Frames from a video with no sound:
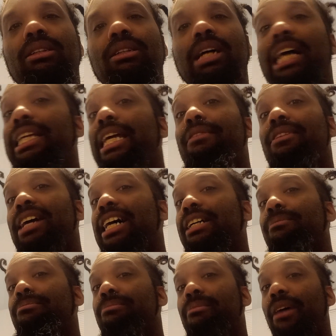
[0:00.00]
I've never had
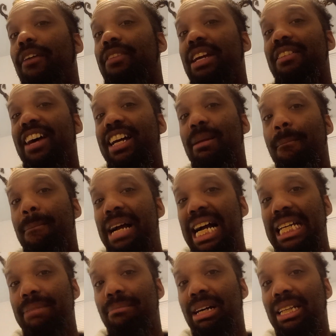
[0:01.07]
a
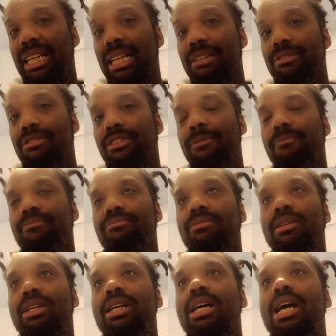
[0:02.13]
pet in my life.
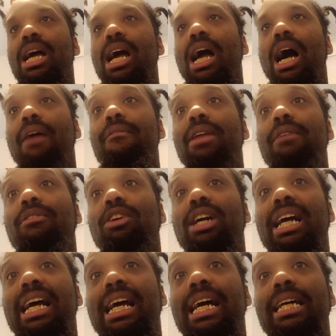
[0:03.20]
I've never
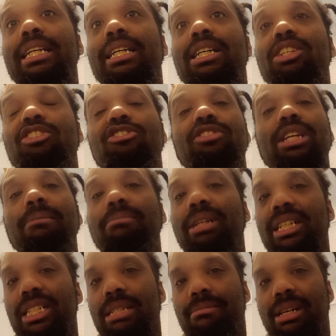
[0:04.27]
had
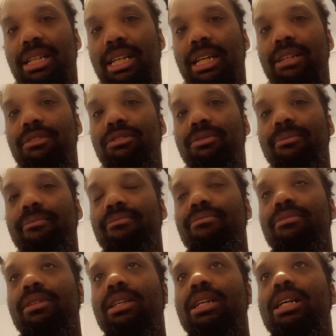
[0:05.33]
siblings in my life,
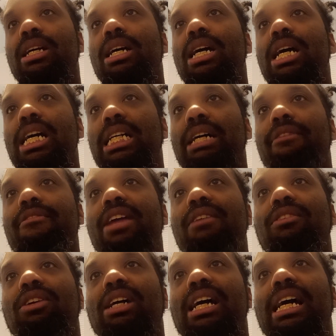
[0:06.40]
and I've
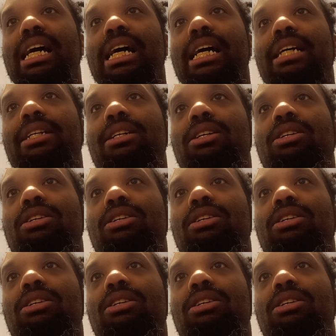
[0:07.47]
never had